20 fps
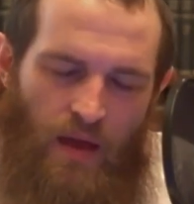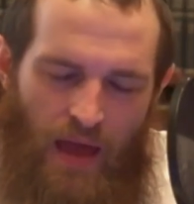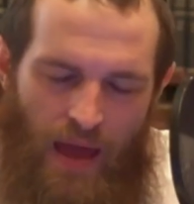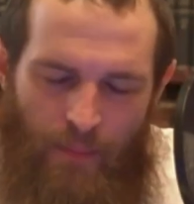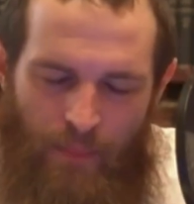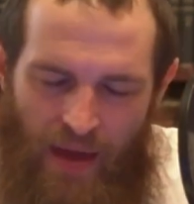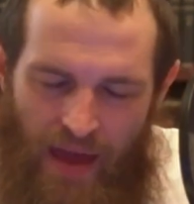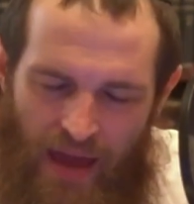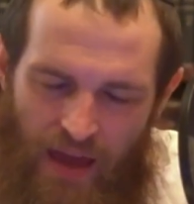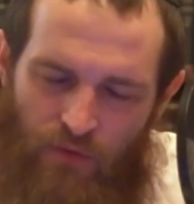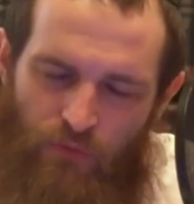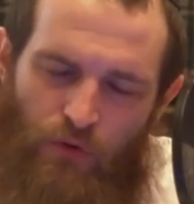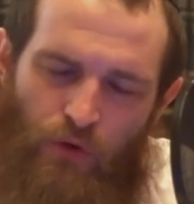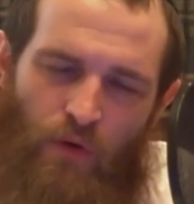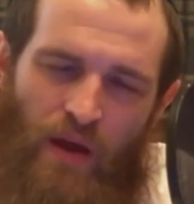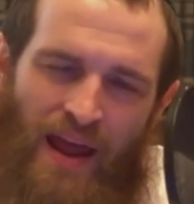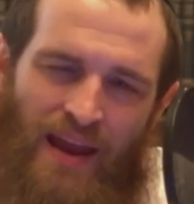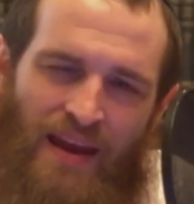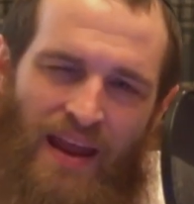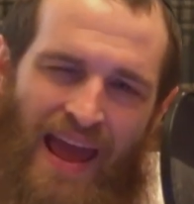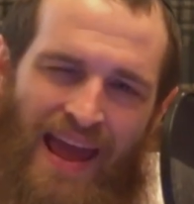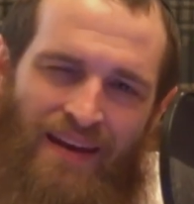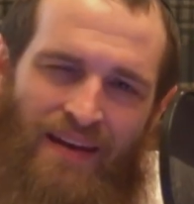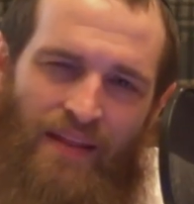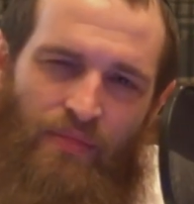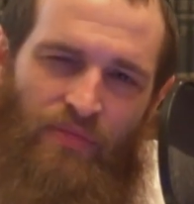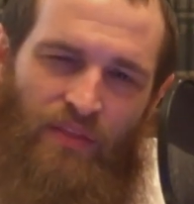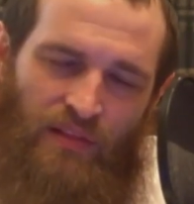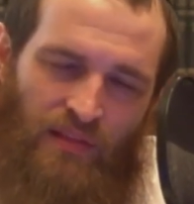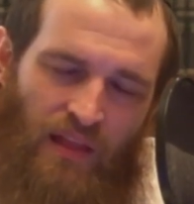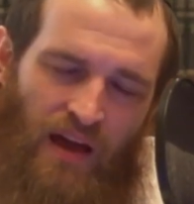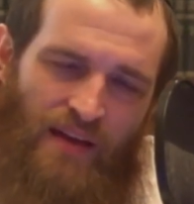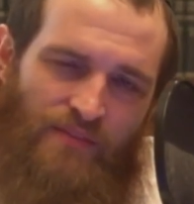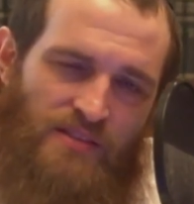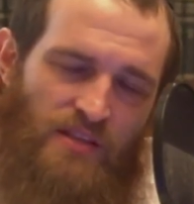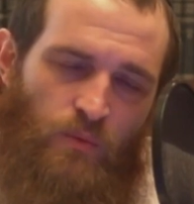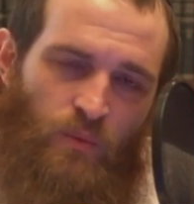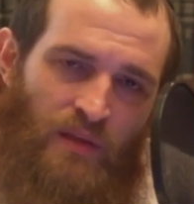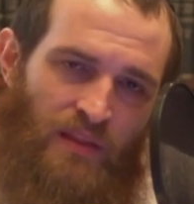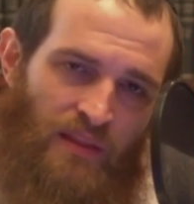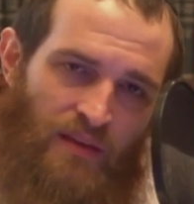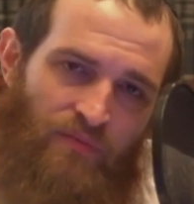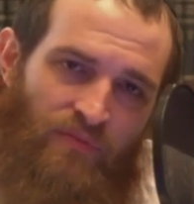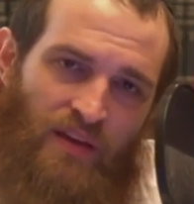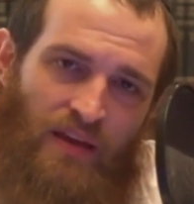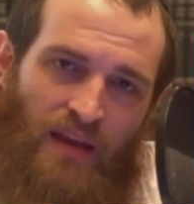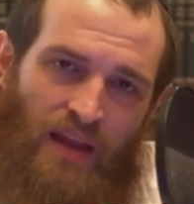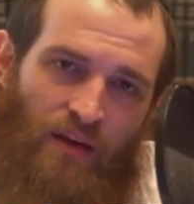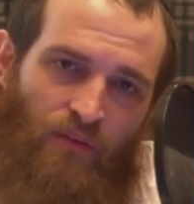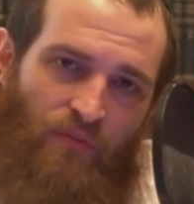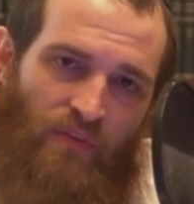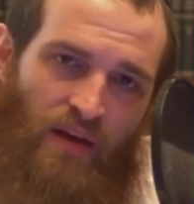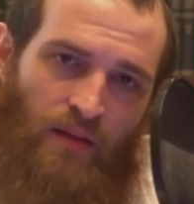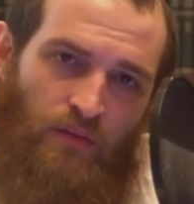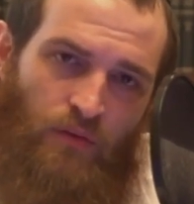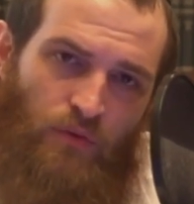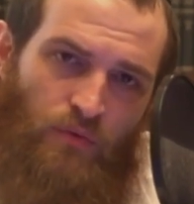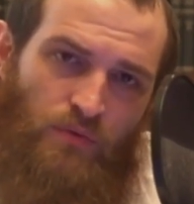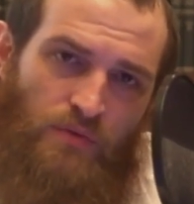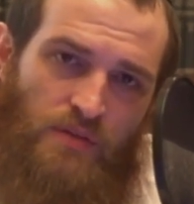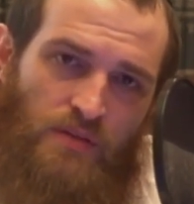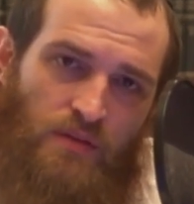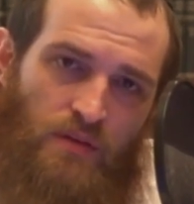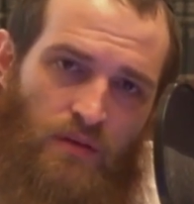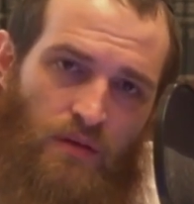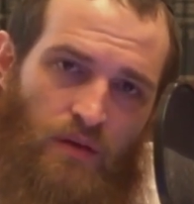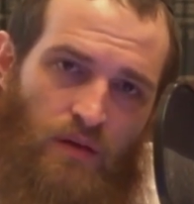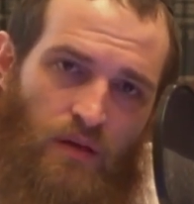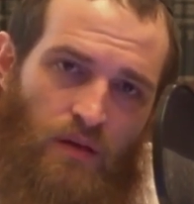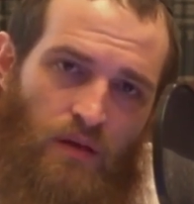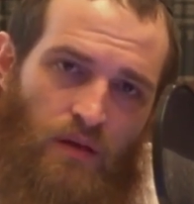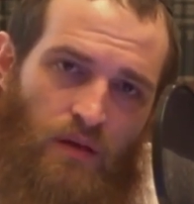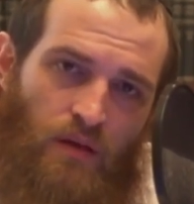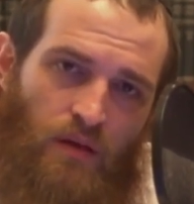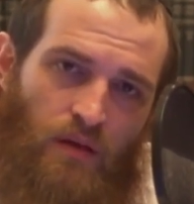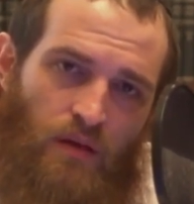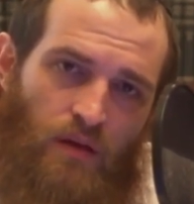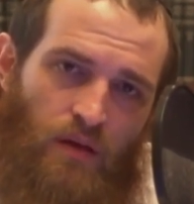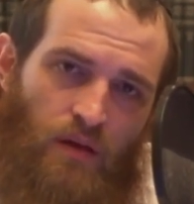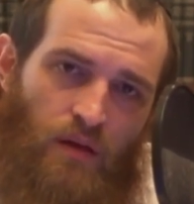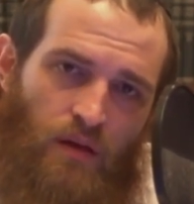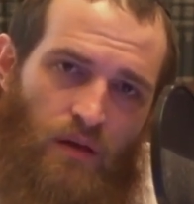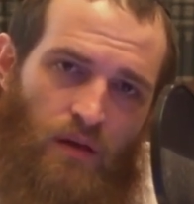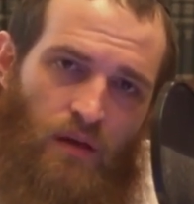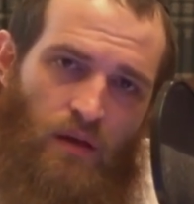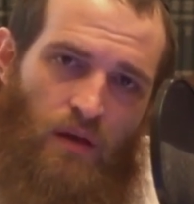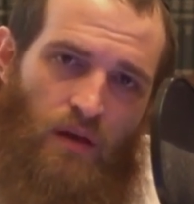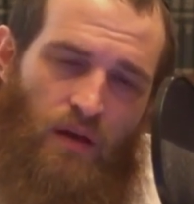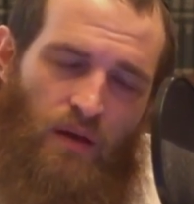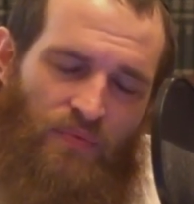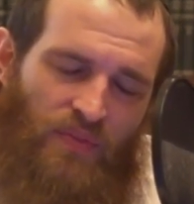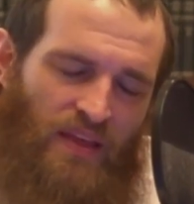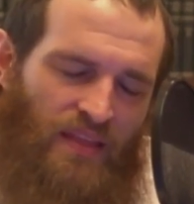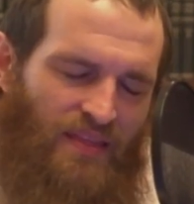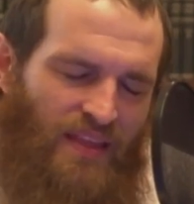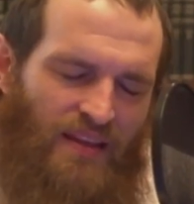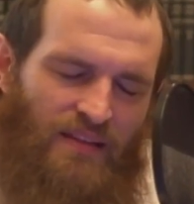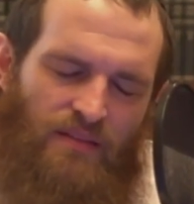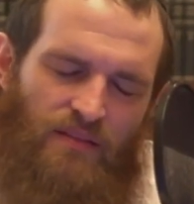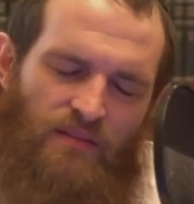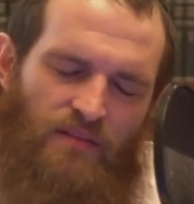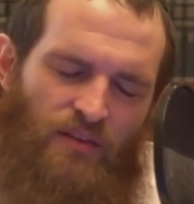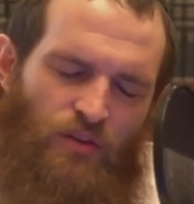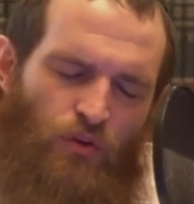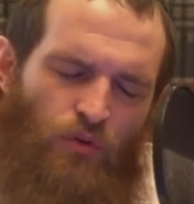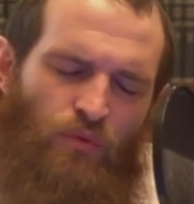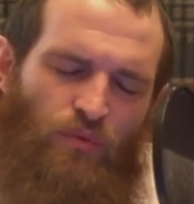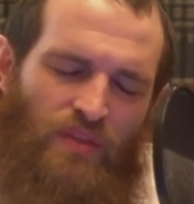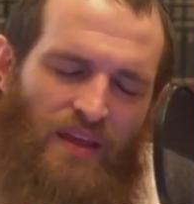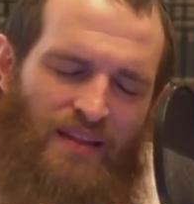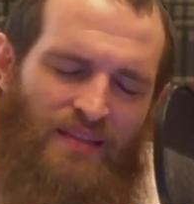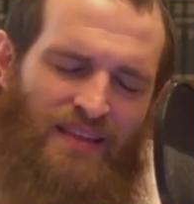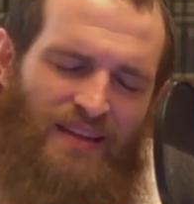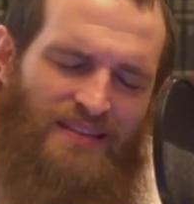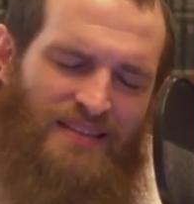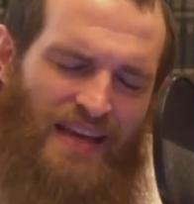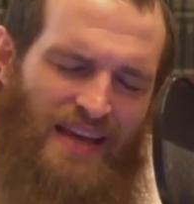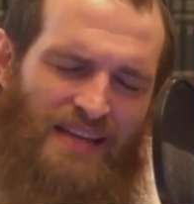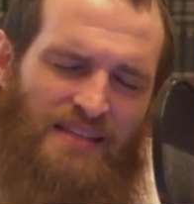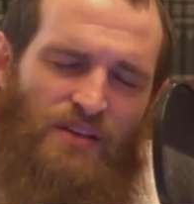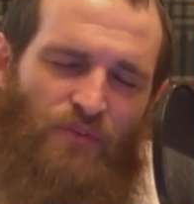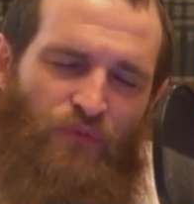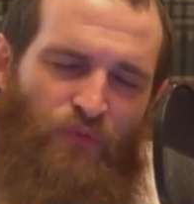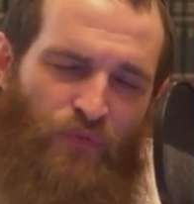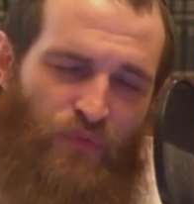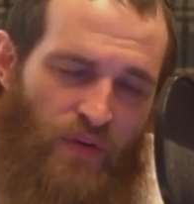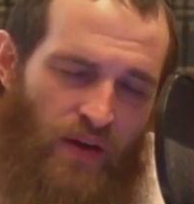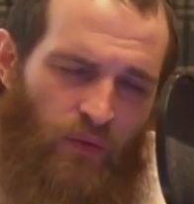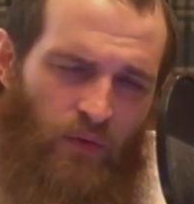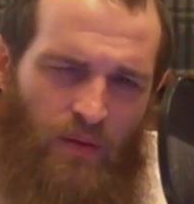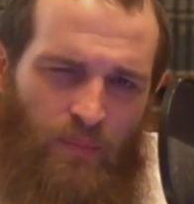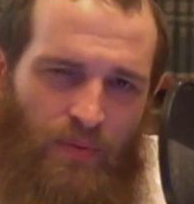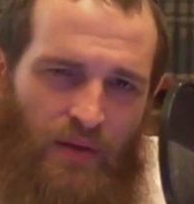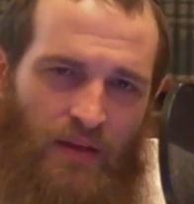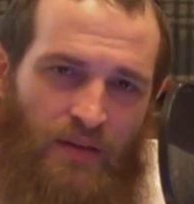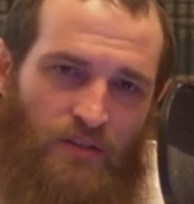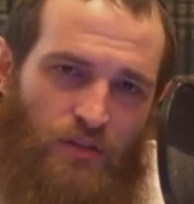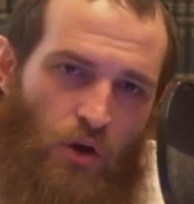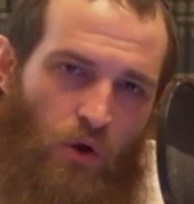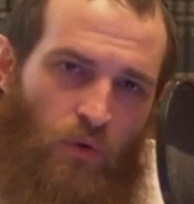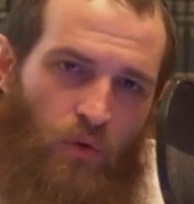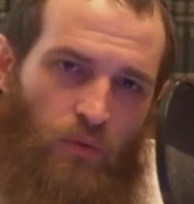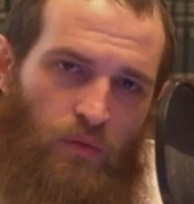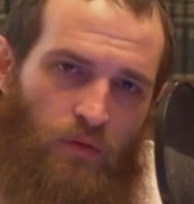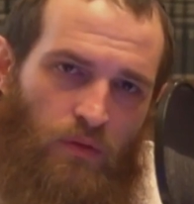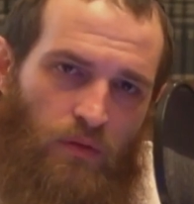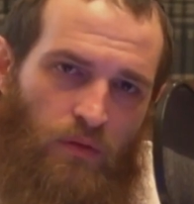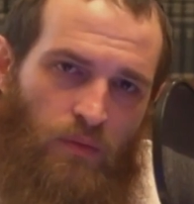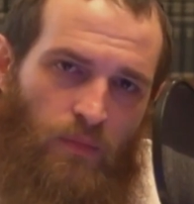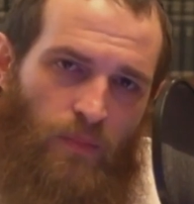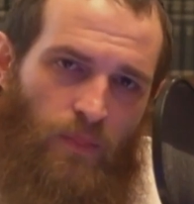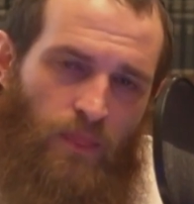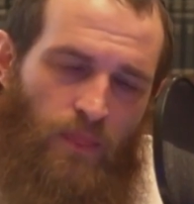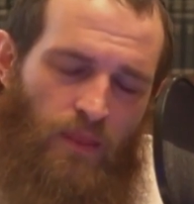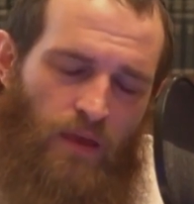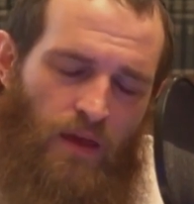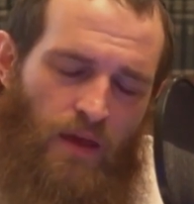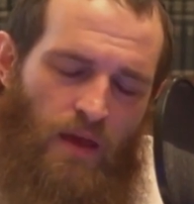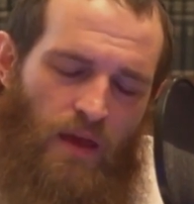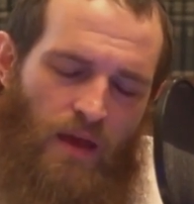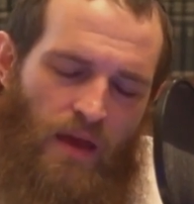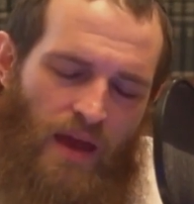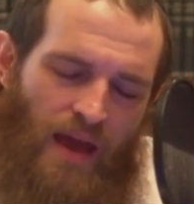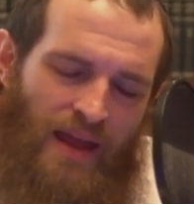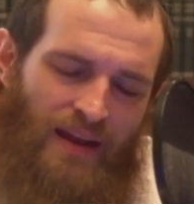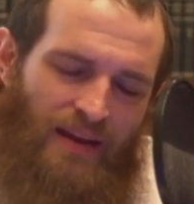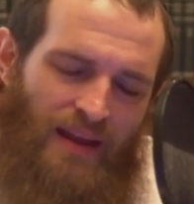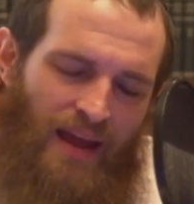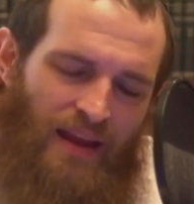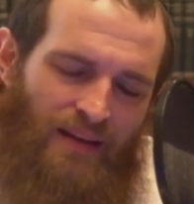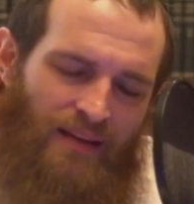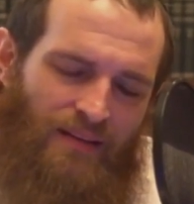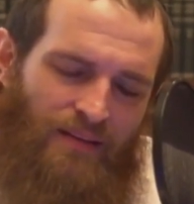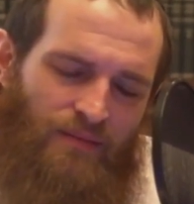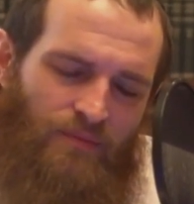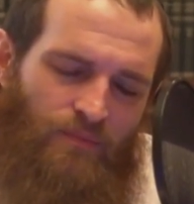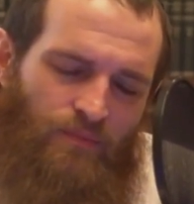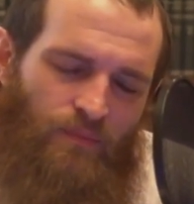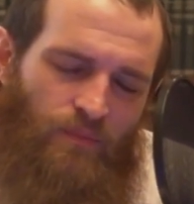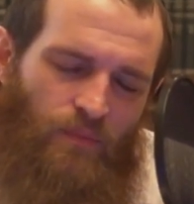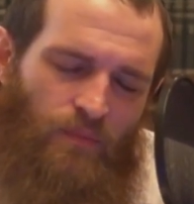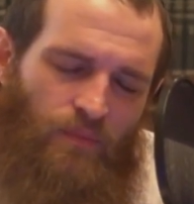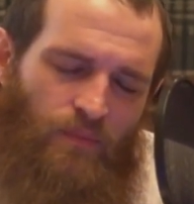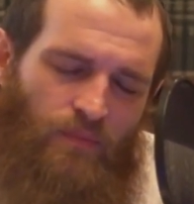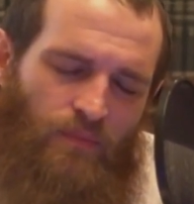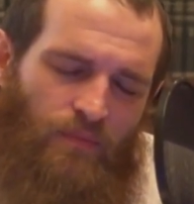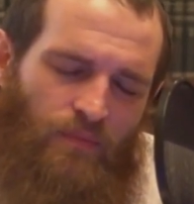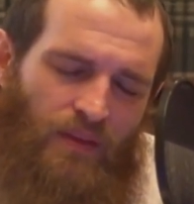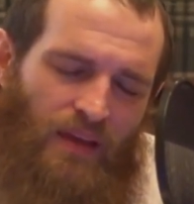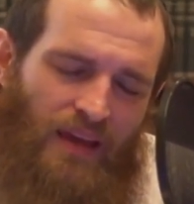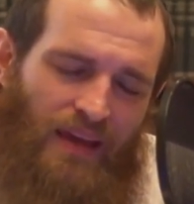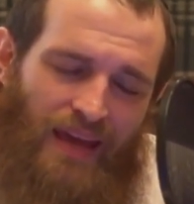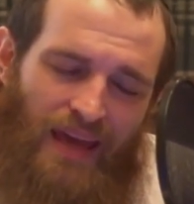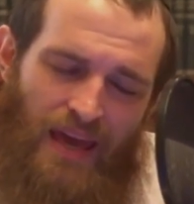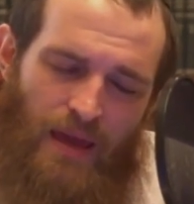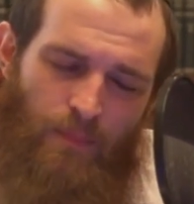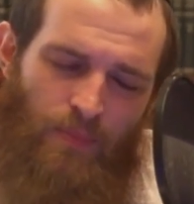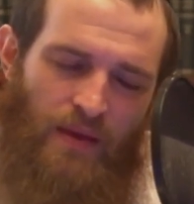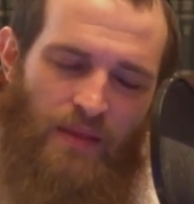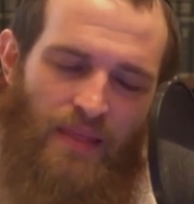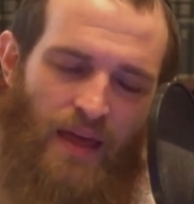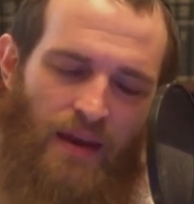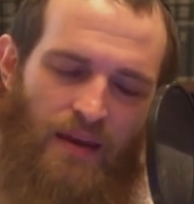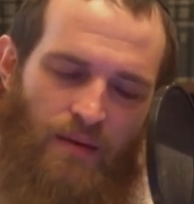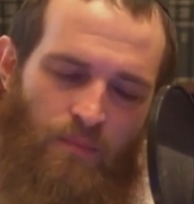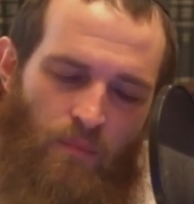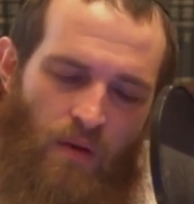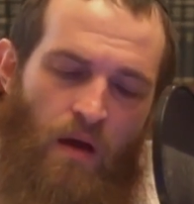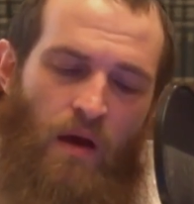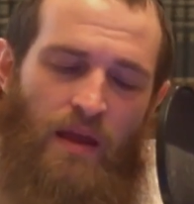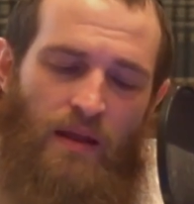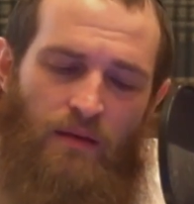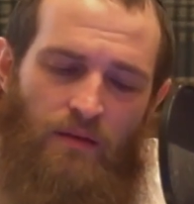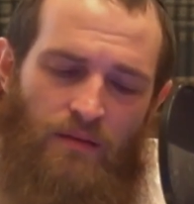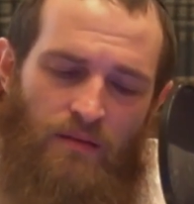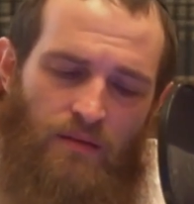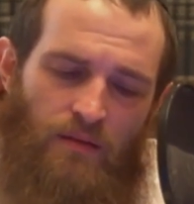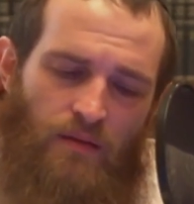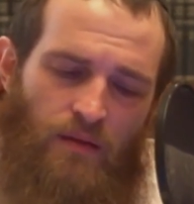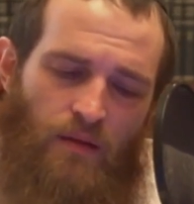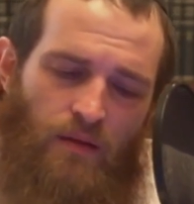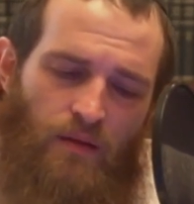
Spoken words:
behavior and the lives that we're living in our values. That takes a very big toll. And keeping that in mind,